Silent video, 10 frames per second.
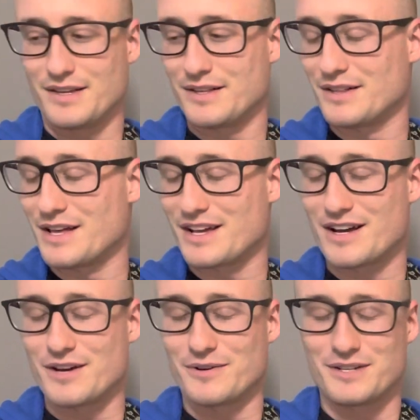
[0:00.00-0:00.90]
Like
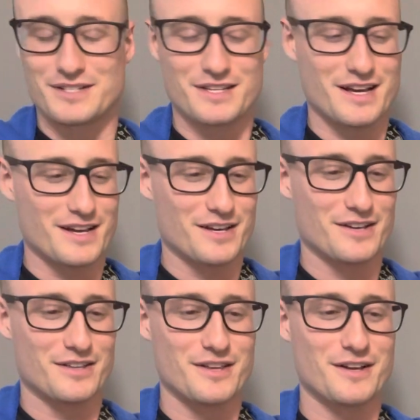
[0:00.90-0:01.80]
I always say,
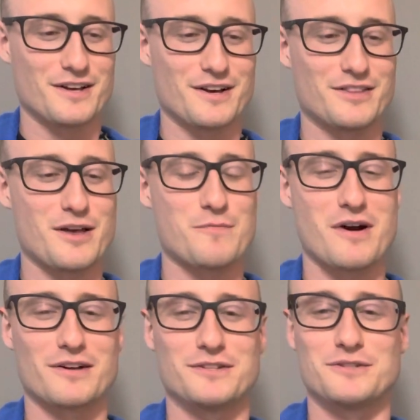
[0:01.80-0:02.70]
thank God that
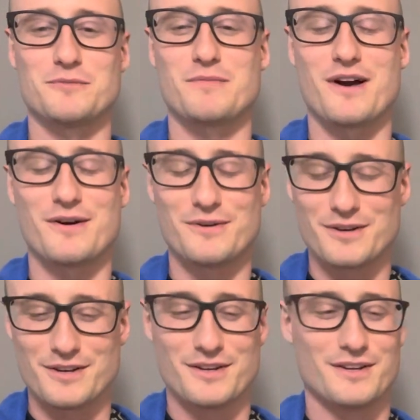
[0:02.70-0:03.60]
bhakti's about
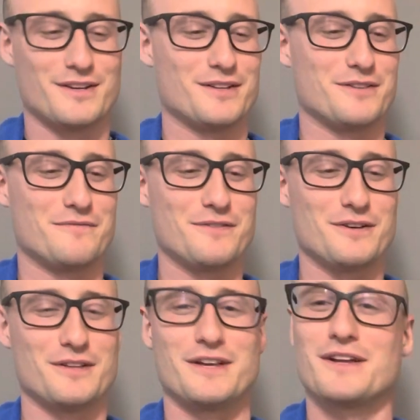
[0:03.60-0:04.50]
the
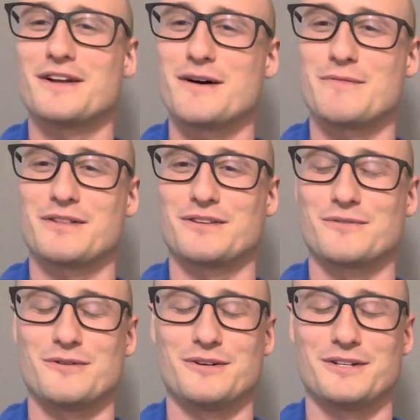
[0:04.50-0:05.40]
feeling, not about the
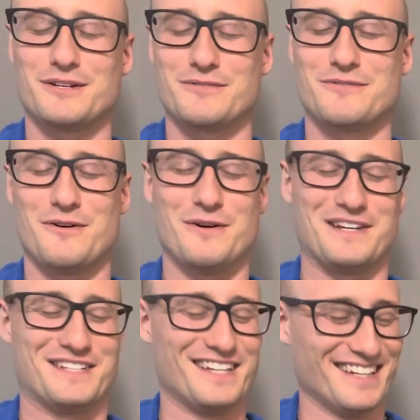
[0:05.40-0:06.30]
quality of the voice